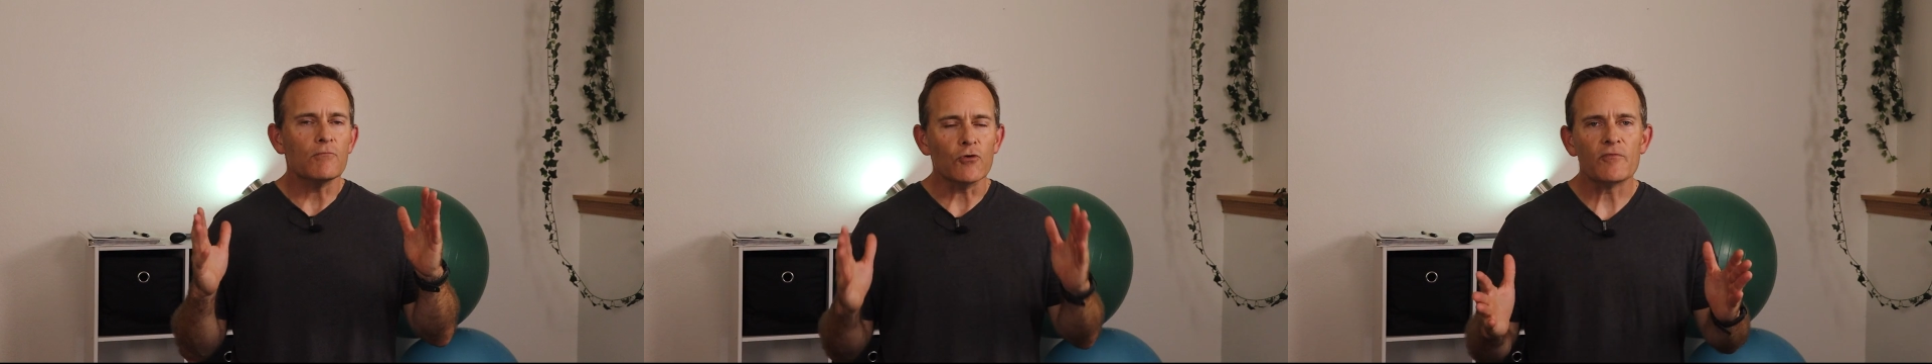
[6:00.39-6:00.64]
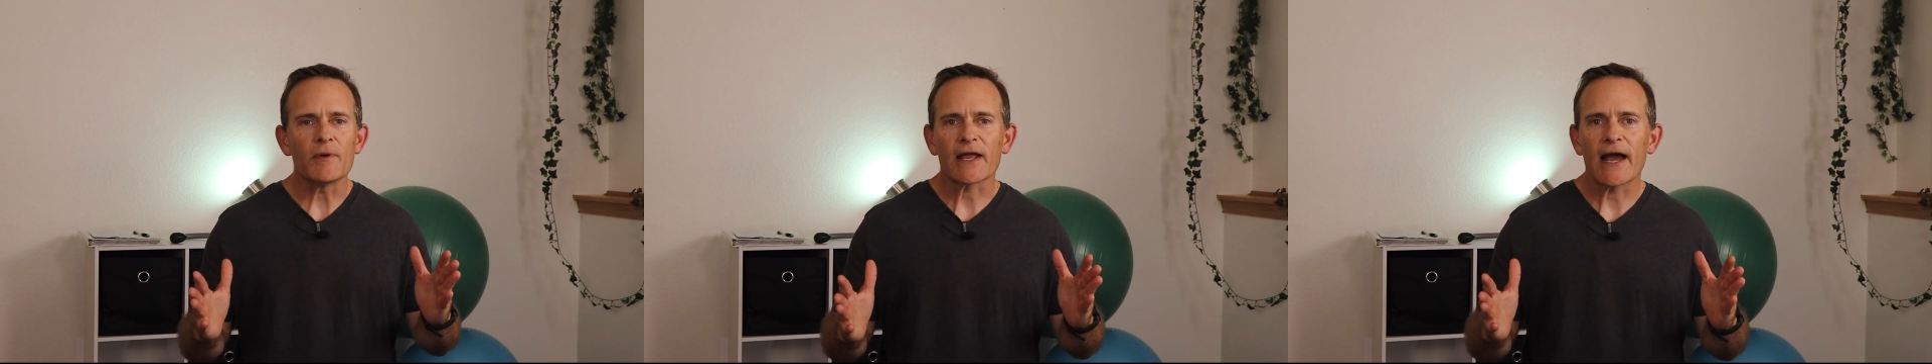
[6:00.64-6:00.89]

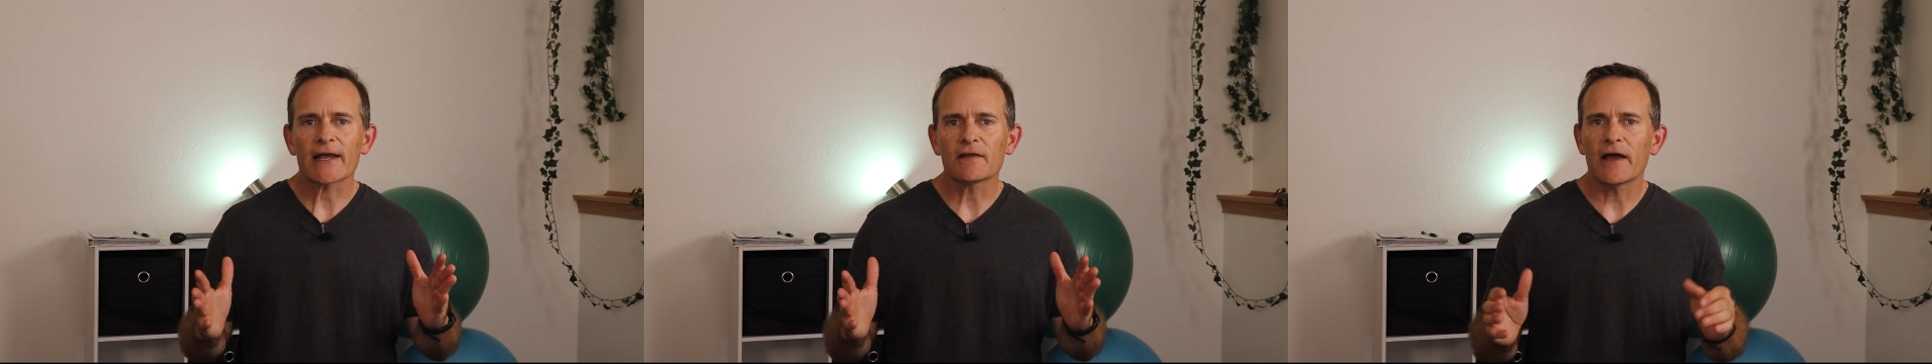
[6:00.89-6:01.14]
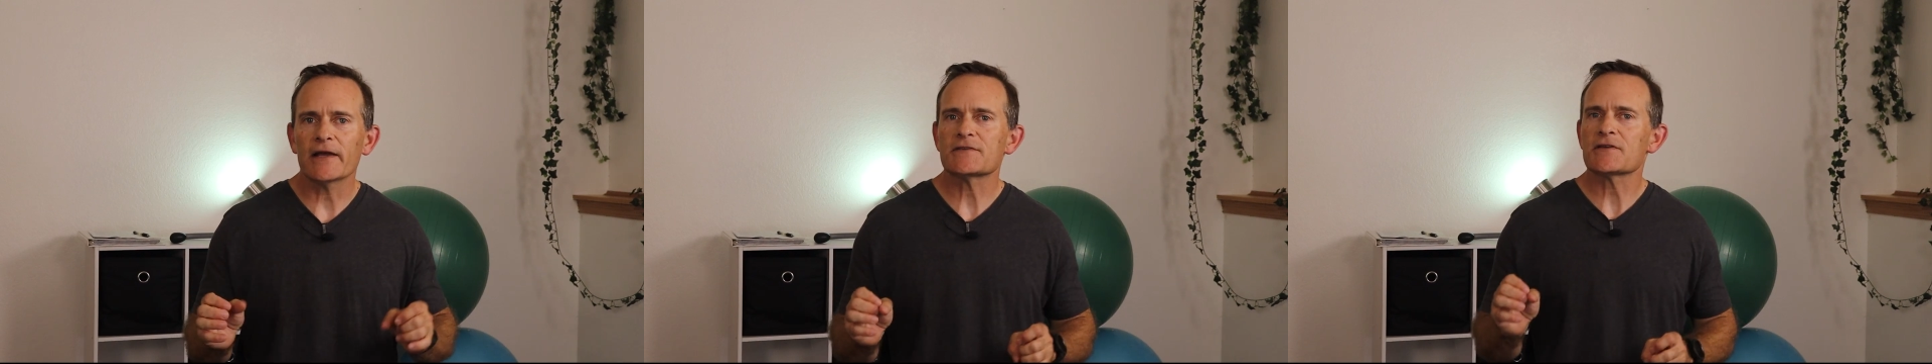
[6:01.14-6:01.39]
movement
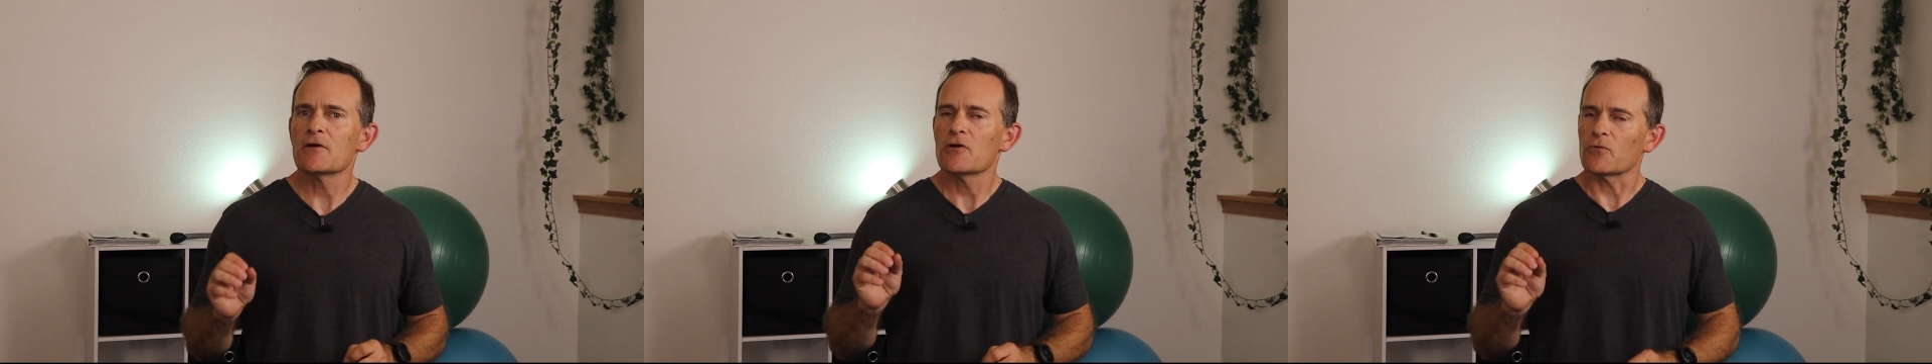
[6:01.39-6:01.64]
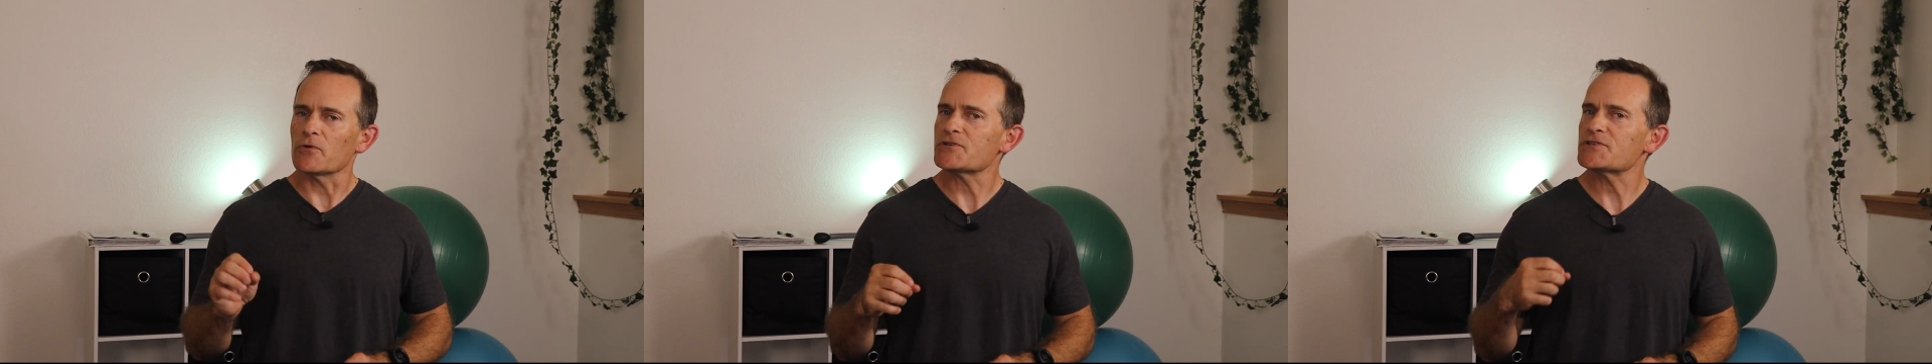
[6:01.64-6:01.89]
guidelines.
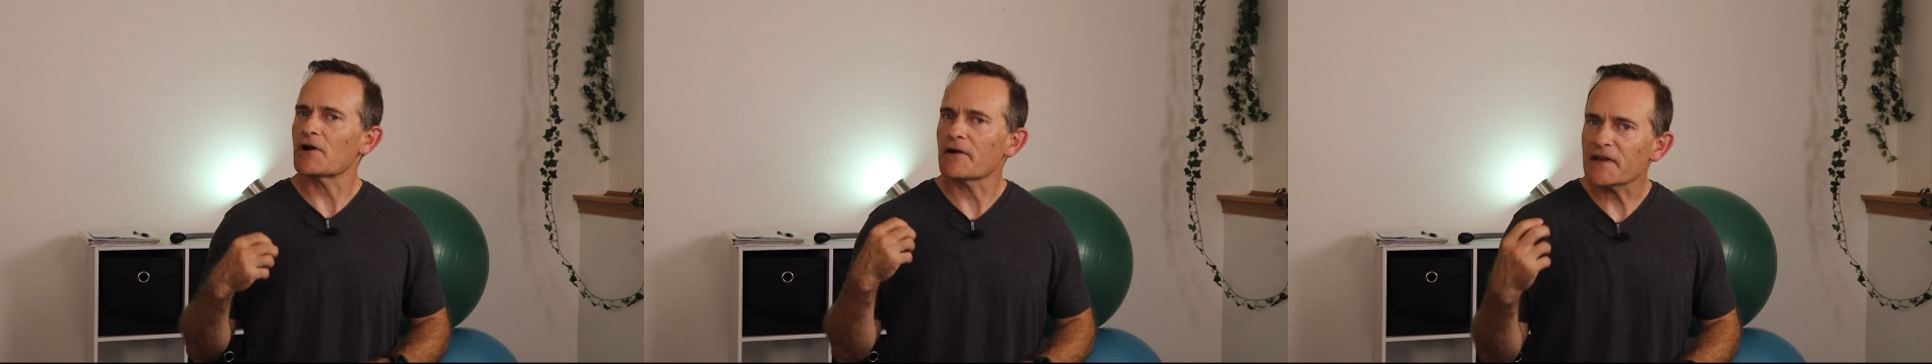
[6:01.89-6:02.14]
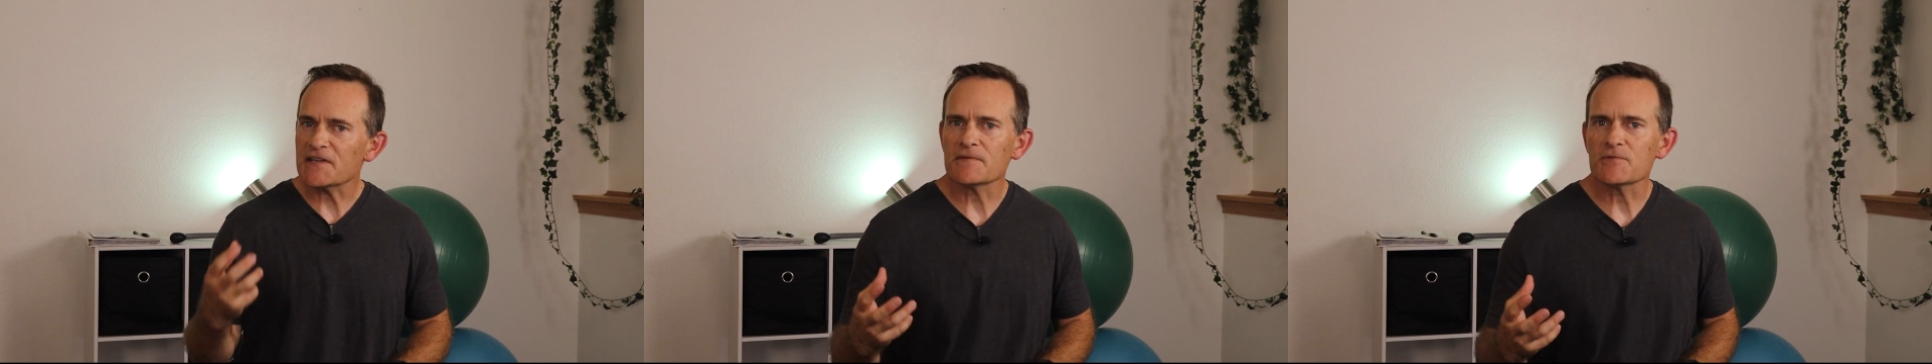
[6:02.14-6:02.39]
We're
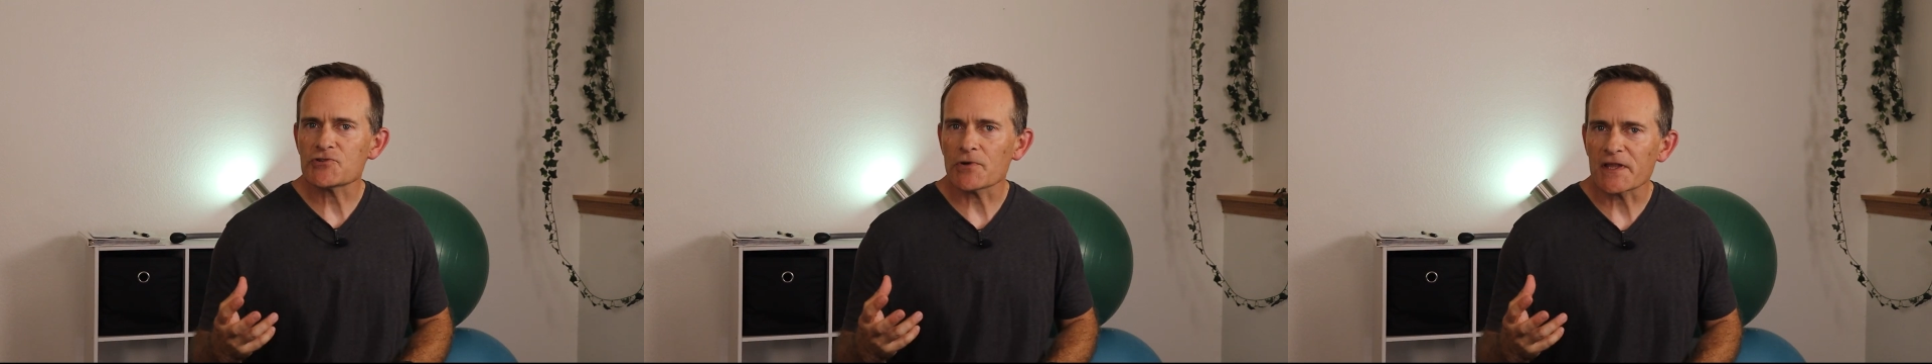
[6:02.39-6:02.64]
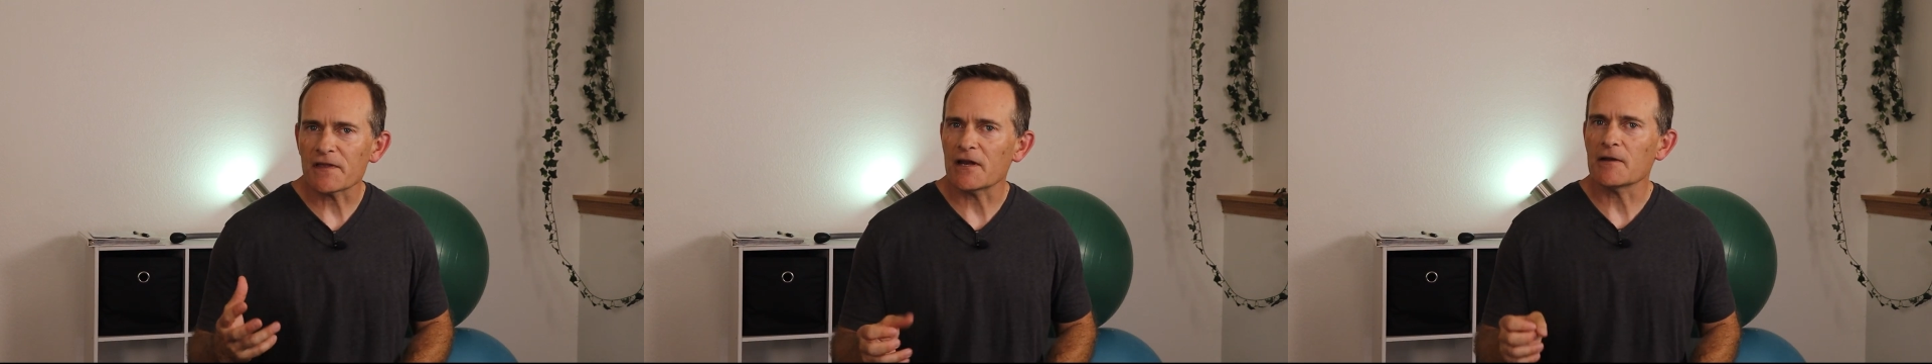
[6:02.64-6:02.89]
starting some
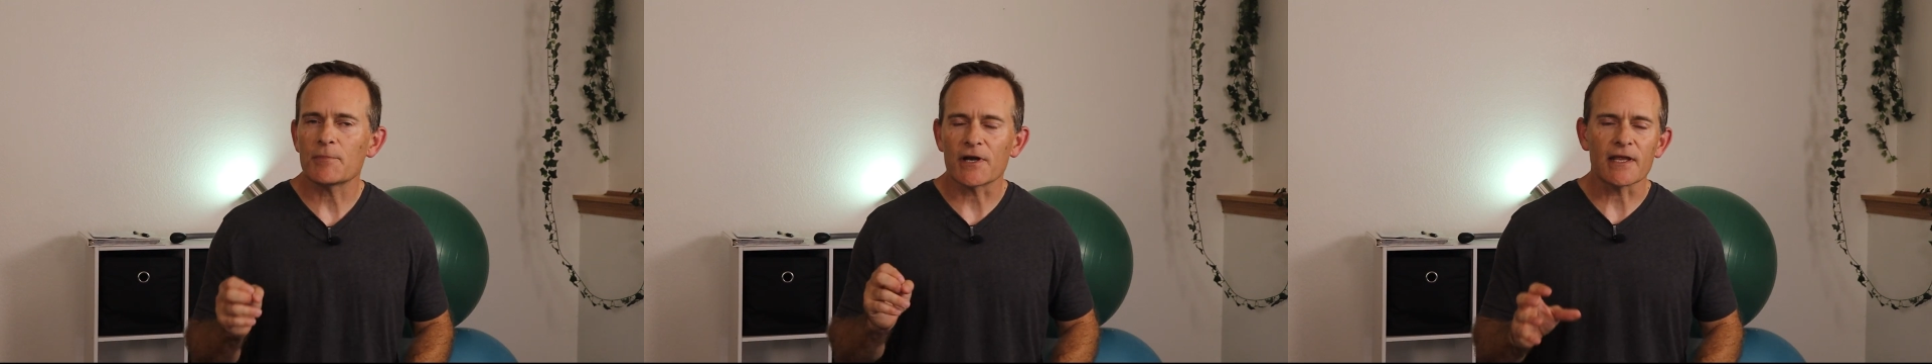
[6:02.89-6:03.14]
strengthening,